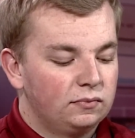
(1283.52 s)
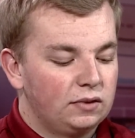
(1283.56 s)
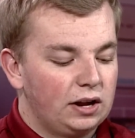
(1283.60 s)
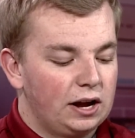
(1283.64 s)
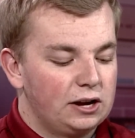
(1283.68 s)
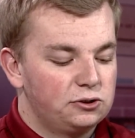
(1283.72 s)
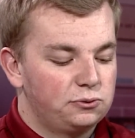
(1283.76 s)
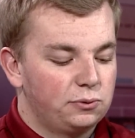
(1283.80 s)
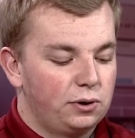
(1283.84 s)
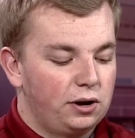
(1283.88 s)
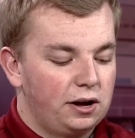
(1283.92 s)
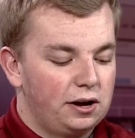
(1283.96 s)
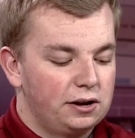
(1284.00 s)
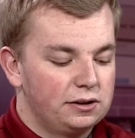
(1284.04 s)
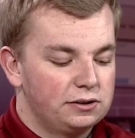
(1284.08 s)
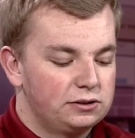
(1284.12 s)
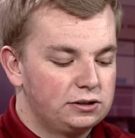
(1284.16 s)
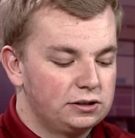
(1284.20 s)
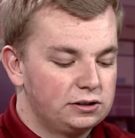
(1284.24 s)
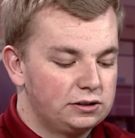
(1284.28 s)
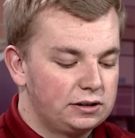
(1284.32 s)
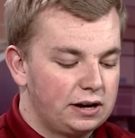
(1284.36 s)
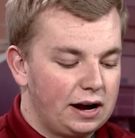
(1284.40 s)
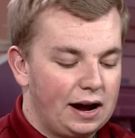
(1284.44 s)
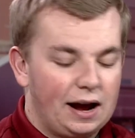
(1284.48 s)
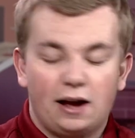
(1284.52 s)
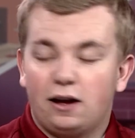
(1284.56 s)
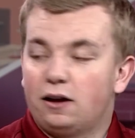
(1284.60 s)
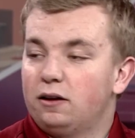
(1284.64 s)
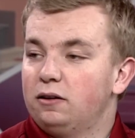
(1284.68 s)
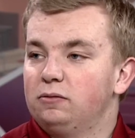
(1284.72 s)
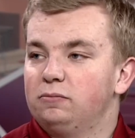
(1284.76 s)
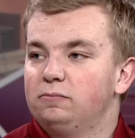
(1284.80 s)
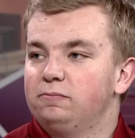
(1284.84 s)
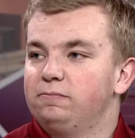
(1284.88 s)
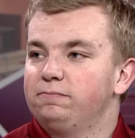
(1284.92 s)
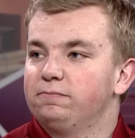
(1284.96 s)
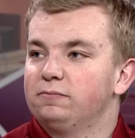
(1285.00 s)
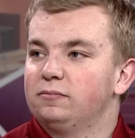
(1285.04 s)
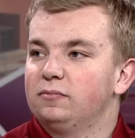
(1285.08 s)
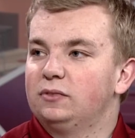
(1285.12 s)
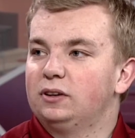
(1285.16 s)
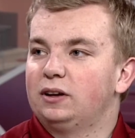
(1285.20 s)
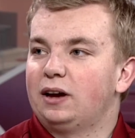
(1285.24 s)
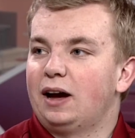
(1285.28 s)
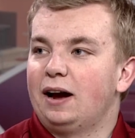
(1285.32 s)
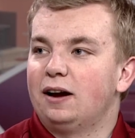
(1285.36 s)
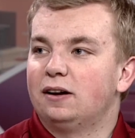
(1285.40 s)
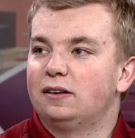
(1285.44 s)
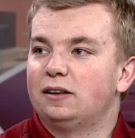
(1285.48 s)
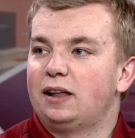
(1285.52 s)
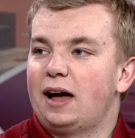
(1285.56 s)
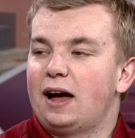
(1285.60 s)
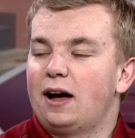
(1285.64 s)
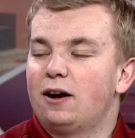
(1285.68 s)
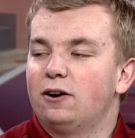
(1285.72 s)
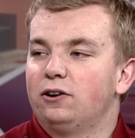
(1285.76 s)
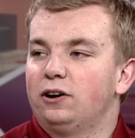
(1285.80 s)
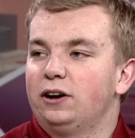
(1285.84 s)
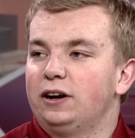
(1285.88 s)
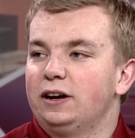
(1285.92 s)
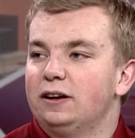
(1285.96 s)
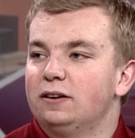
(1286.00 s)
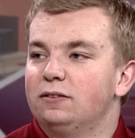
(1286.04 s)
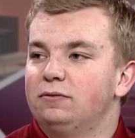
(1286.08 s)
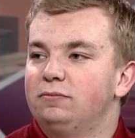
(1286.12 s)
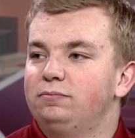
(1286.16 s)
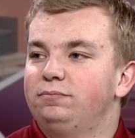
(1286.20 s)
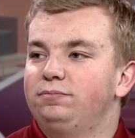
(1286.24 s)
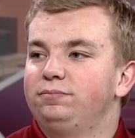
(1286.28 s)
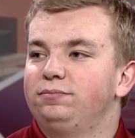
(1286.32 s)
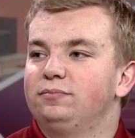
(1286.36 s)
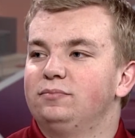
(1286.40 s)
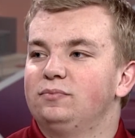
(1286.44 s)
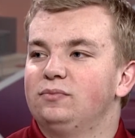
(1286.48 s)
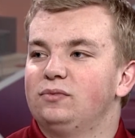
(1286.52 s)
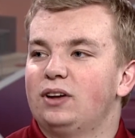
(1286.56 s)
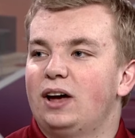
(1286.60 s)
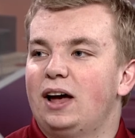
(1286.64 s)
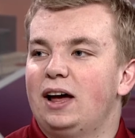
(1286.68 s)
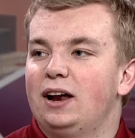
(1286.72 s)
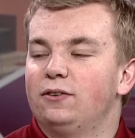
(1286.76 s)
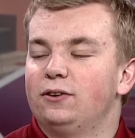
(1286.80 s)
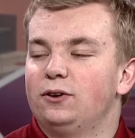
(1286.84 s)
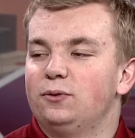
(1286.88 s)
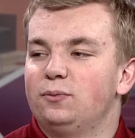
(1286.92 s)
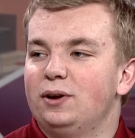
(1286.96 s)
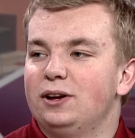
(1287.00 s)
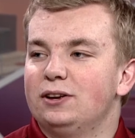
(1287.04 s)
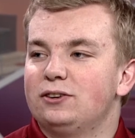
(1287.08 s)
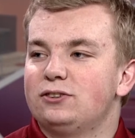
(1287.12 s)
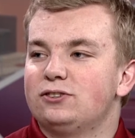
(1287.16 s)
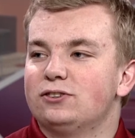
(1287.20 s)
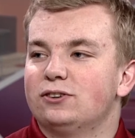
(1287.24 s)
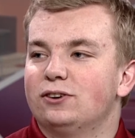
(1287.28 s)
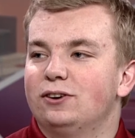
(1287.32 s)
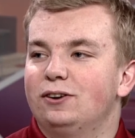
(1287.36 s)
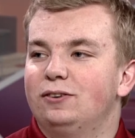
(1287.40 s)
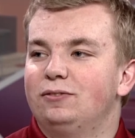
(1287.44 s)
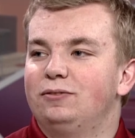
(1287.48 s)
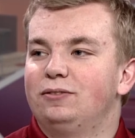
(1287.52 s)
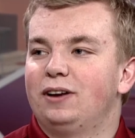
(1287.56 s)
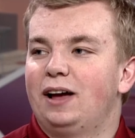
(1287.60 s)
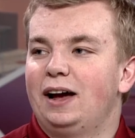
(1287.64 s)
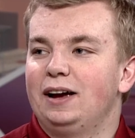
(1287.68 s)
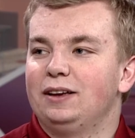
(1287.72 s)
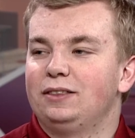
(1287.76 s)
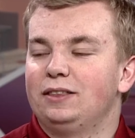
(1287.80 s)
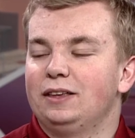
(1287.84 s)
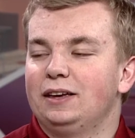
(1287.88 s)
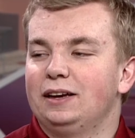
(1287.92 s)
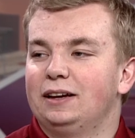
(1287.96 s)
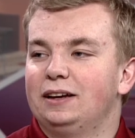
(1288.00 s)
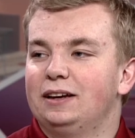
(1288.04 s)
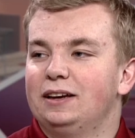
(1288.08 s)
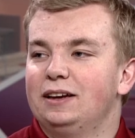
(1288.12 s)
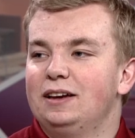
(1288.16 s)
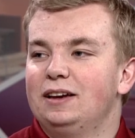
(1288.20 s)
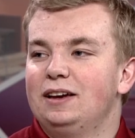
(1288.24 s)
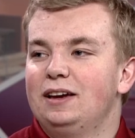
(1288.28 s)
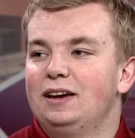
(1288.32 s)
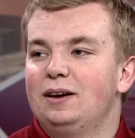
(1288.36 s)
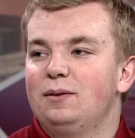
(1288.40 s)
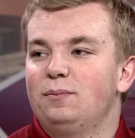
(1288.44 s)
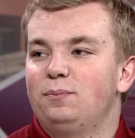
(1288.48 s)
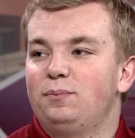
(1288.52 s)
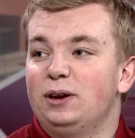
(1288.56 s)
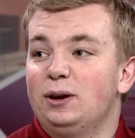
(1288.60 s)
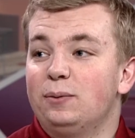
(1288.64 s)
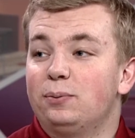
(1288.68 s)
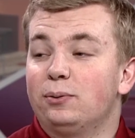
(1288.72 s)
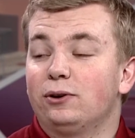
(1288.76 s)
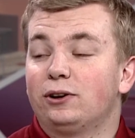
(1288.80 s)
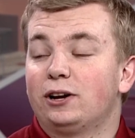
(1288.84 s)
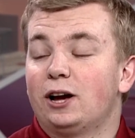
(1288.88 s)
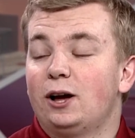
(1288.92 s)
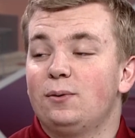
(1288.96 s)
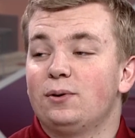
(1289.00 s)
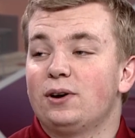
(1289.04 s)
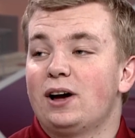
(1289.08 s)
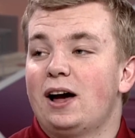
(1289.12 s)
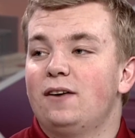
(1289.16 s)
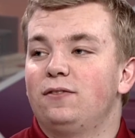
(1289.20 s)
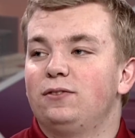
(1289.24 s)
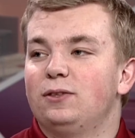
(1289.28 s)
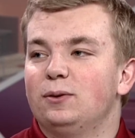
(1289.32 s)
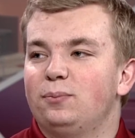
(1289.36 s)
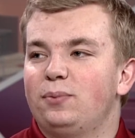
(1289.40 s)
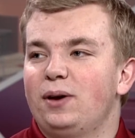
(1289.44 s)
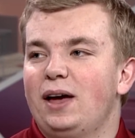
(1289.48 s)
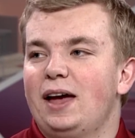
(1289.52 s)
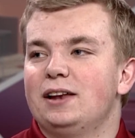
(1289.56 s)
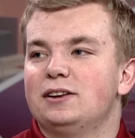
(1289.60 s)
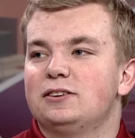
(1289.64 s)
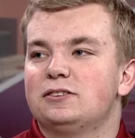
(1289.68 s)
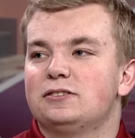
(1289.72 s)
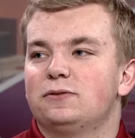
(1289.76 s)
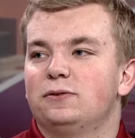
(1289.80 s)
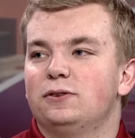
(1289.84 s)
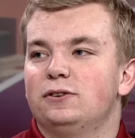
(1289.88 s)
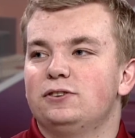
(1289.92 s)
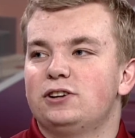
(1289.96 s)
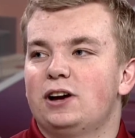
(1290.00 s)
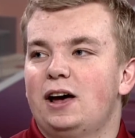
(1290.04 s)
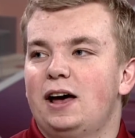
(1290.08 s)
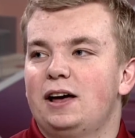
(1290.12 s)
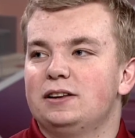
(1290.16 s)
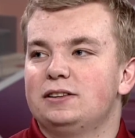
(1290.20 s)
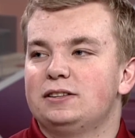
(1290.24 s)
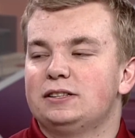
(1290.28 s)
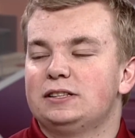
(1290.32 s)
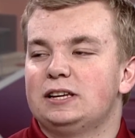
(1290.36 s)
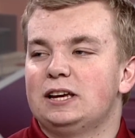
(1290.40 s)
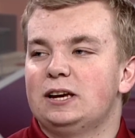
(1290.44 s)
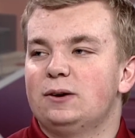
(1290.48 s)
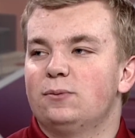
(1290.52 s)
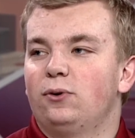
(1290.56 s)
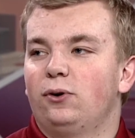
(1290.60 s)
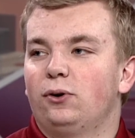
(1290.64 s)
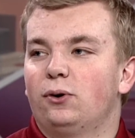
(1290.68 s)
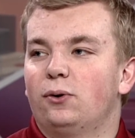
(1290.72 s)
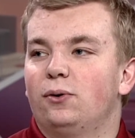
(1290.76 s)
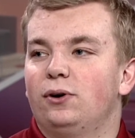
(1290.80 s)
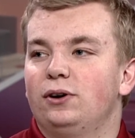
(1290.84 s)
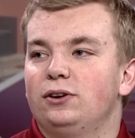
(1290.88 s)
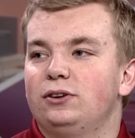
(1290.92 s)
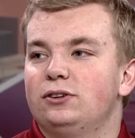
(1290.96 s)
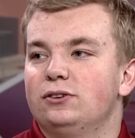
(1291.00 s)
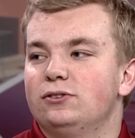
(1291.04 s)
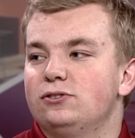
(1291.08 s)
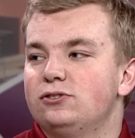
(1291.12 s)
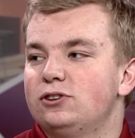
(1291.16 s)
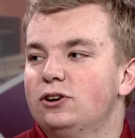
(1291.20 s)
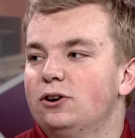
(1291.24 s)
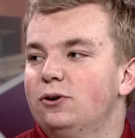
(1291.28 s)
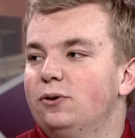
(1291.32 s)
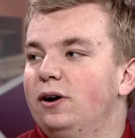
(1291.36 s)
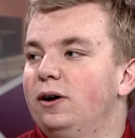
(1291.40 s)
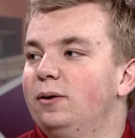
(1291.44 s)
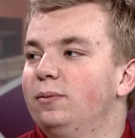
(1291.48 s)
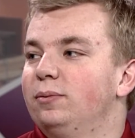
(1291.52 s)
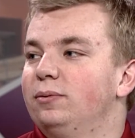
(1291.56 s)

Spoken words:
as well as just Kyle Lowry, Donovan Mitchell. I think people coming off the bench for Giannis' team are going to show up.